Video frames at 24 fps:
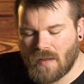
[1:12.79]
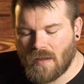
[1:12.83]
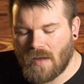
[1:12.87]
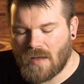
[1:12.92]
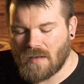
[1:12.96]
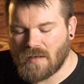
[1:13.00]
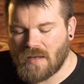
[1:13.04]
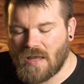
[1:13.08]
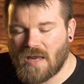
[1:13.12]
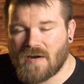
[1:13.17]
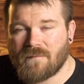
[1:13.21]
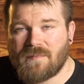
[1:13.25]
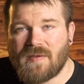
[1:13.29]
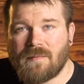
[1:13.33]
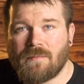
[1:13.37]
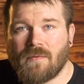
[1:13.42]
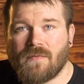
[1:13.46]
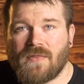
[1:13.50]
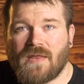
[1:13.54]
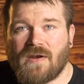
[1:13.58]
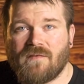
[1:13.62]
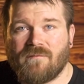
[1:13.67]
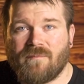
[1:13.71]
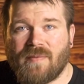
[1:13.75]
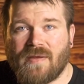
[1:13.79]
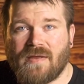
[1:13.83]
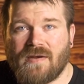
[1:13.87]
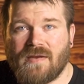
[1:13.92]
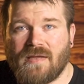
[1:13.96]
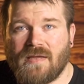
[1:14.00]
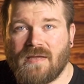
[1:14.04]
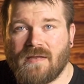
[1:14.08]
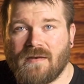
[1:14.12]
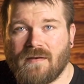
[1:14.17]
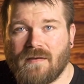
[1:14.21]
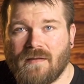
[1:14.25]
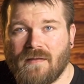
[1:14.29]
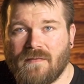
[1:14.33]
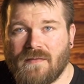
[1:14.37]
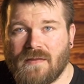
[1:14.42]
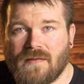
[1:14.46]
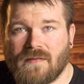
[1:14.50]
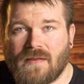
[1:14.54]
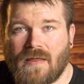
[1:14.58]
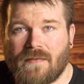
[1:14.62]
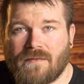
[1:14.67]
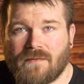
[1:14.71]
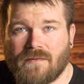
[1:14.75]
A lot of people that have been in the
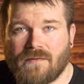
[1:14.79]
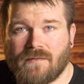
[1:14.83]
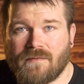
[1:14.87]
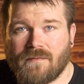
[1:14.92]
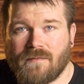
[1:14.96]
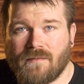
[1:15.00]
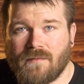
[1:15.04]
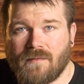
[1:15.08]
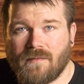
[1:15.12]
leather